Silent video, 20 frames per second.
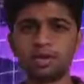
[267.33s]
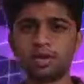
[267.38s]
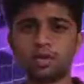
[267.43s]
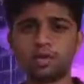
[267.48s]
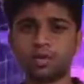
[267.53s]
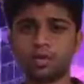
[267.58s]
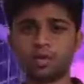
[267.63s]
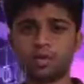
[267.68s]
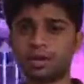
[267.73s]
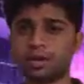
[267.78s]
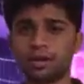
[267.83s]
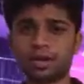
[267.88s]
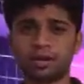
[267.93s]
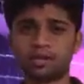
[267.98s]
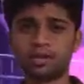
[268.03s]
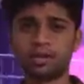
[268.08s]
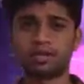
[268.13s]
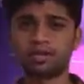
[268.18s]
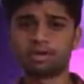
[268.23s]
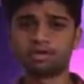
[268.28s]
No, it
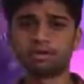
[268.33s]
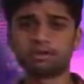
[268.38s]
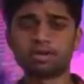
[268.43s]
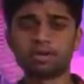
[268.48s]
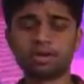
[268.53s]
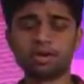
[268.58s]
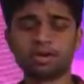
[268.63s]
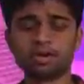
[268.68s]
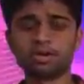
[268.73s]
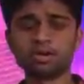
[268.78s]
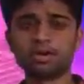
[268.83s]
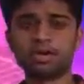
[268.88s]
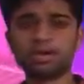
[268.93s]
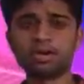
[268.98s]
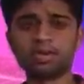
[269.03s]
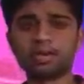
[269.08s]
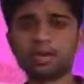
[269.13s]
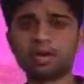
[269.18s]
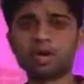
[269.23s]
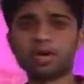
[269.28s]
cannot be possible
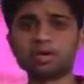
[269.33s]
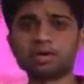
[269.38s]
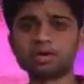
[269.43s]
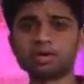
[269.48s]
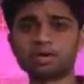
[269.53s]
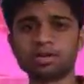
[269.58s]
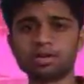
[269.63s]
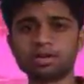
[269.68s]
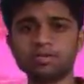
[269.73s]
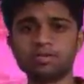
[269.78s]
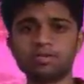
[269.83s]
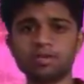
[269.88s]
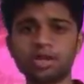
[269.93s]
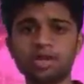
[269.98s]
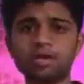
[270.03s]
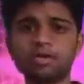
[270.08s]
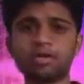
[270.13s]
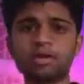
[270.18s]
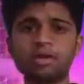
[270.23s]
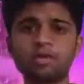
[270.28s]
because
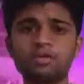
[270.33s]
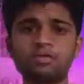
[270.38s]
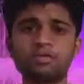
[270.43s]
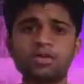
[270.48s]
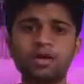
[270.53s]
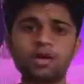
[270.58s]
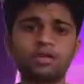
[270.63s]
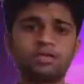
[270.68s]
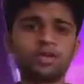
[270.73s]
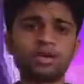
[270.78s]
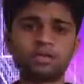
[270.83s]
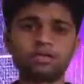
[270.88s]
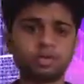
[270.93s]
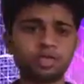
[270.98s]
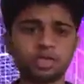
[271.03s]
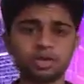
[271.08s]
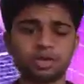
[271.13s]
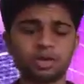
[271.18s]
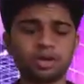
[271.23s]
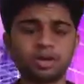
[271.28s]
T0 what we are
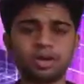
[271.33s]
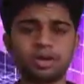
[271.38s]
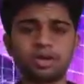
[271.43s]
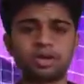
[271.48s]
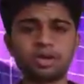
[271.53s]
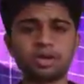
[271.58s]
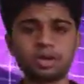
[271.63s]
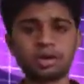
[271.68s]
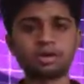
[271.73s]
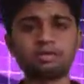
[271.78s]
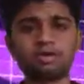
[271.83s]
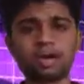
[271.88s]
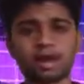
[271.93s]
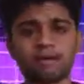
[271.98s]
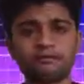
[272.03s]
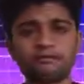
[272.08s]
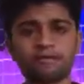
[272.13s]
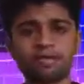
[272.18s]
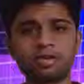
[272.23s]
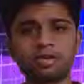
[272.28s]
measuring in
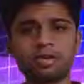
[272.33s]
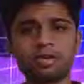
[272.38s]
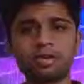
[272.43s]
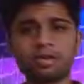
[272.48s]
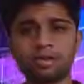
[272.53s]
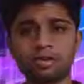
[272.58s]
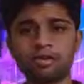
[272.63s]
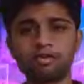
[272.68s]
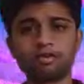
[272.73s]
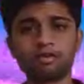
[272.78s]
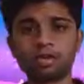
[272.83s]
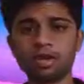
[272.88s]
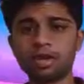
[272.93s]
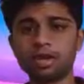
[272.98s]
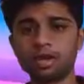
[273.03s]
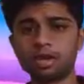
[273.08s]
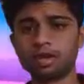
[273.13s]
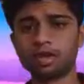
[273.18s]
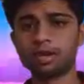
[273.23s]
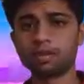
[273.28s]
graph is
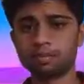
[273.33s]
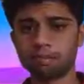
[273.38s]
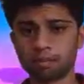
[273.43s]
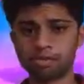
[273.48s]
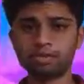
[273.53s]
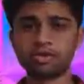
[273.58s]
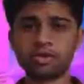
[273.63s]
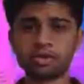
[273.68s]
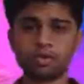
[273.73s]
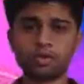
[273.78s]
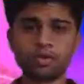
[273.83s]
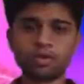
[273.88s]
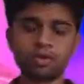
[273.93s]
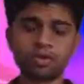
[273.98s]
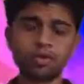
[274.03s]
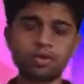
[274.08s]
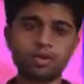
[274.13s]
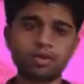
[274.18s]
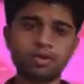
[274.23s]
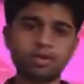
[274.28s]
only in
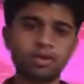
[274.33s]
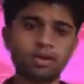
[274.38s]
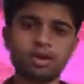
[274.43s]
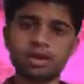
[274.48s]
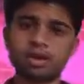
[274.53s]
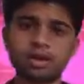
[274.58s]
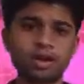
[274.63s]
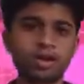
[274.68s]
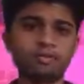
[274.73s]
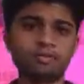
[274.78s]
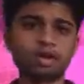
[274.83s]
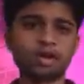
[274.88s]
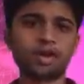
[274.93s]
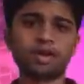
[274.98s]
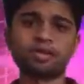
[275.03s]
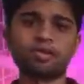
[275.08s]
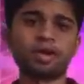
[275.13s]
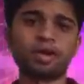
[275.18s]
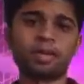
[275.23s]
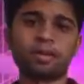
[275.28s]
positive. You cannot have
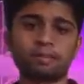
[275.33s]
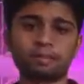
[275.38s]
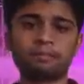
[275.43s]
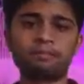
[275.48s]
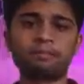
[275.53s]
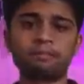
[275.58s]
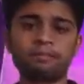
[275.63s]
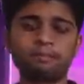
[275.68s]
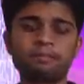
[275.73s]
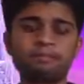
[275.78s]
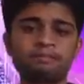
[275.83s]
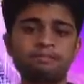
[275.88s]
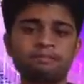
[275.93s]
negative time.